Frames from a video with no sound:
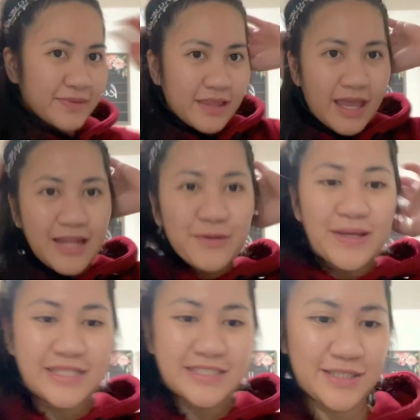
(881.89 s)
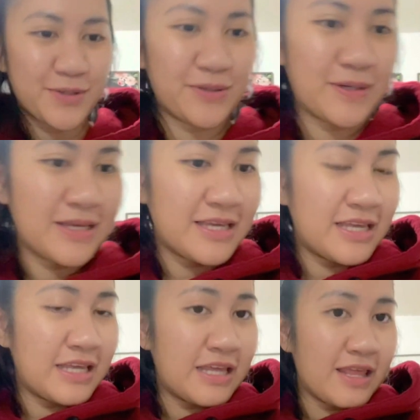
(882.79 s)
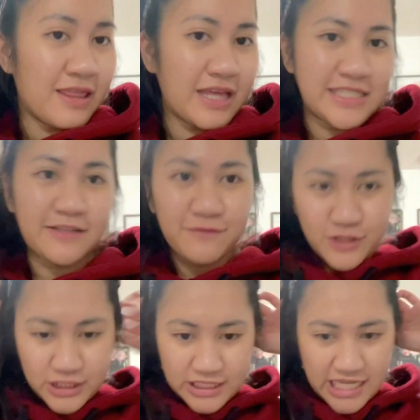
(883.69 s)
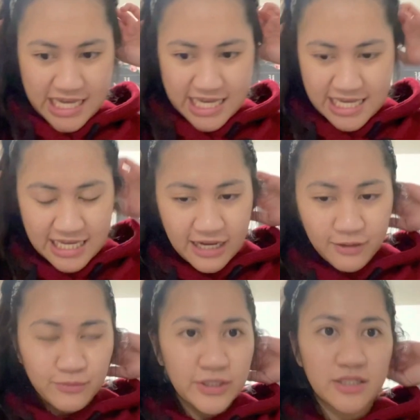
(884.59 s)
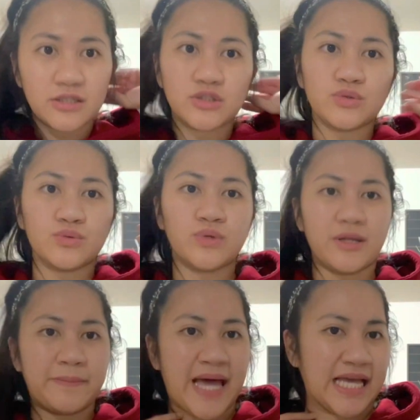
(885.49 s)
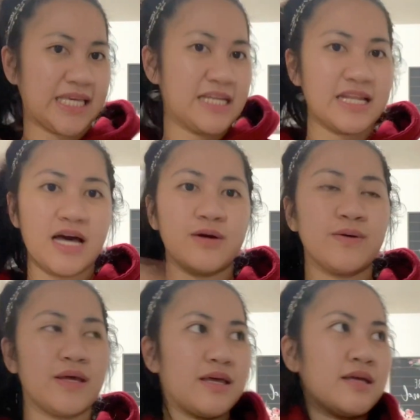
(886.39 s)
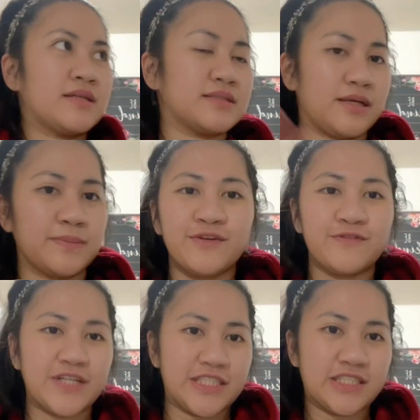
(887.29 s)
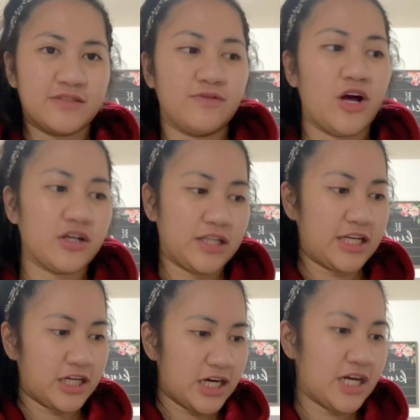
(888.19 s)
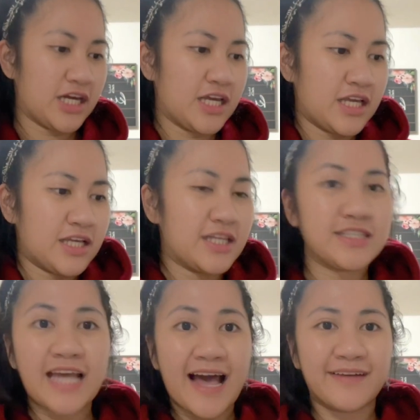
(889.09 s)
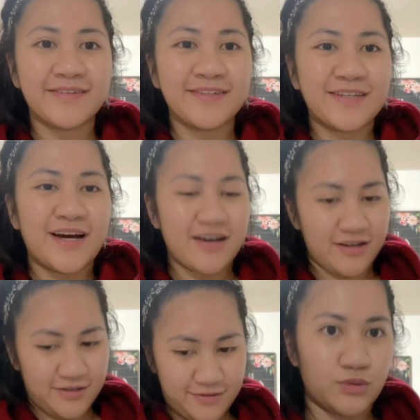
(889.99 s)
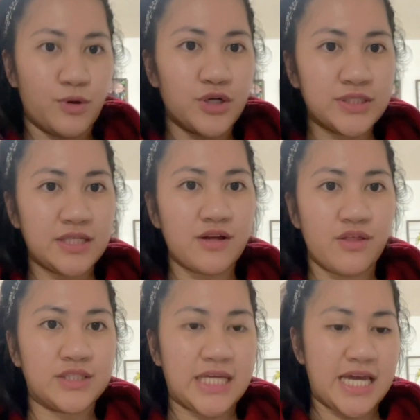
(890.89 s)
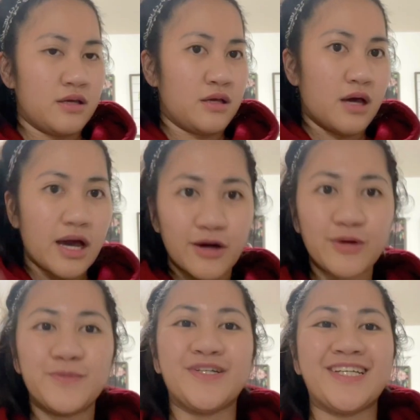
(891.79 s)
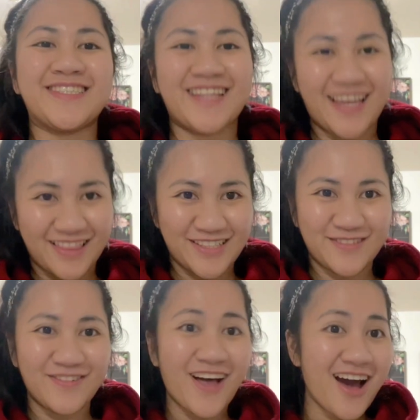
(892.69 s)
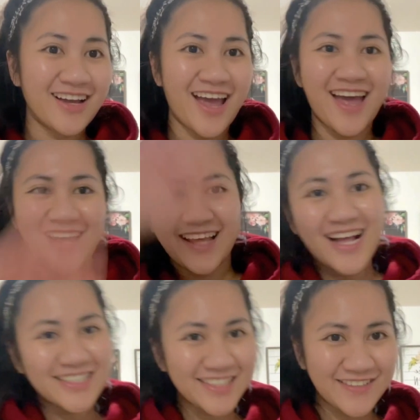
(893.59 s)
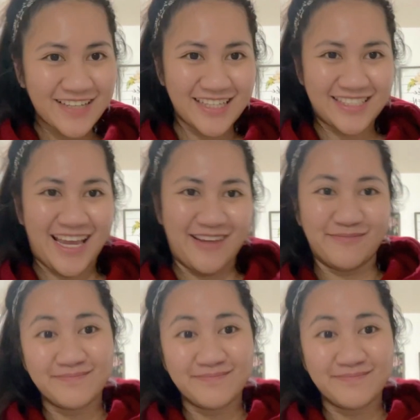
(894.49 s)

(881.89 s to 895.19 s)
Anyway, so that's it for today. We're gonna do unpacking now and I'm gonna fix this vlog later. And yeah, um, tomorrow's another day. I hope you guys like this vlog and I'll see you next time.